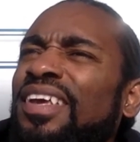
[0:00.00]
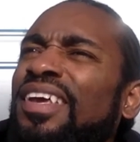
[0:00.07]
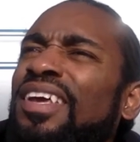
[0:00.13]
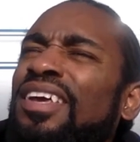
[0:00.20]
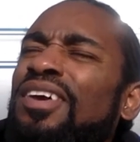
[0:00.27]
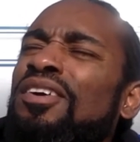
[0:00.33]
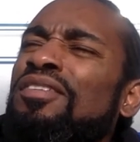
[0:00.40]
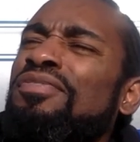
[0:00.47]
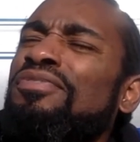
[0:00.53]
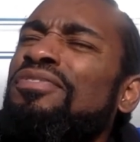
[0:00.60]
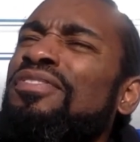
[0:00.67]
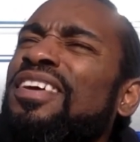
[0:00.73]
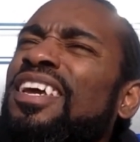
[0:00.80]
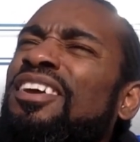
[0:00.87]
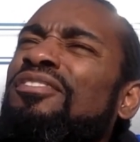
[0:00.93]
if
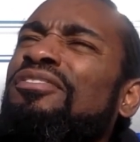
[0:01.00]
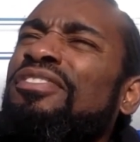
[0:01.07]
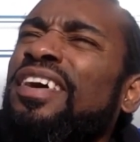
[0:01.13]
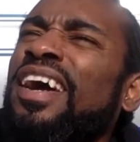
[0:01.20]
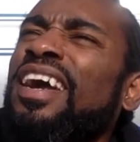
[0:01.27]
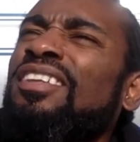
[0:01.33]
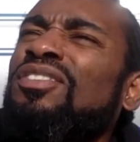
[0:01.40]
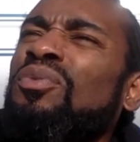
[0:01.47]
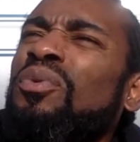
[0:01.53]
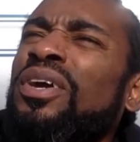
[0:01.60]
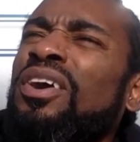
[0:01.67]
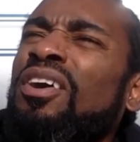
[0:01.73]
in fact we